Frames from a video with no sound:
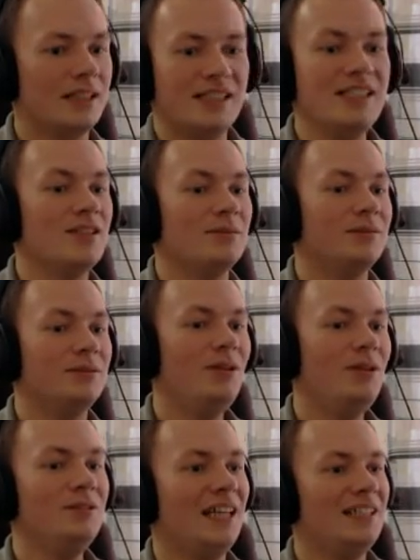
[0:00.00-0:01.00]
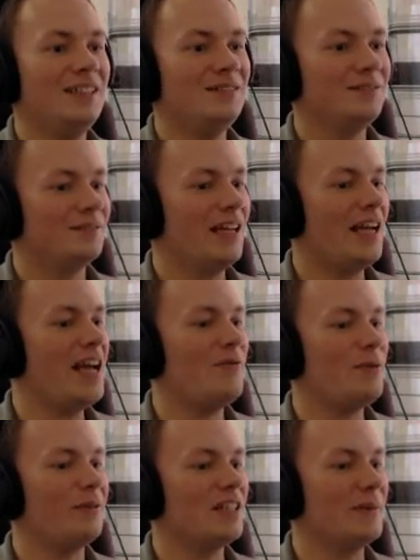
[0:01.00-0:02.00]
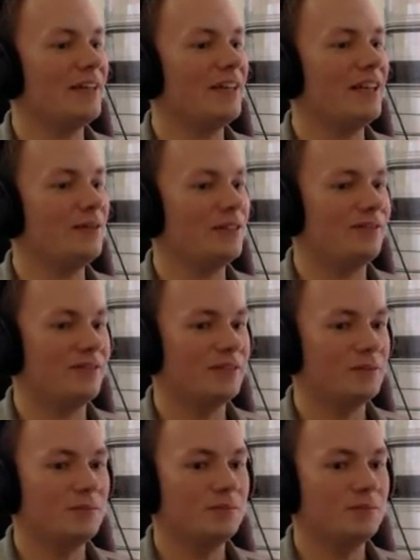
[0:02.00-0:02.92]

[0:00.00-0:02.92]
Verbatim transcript: That's it. All done. Everyone has been killed off.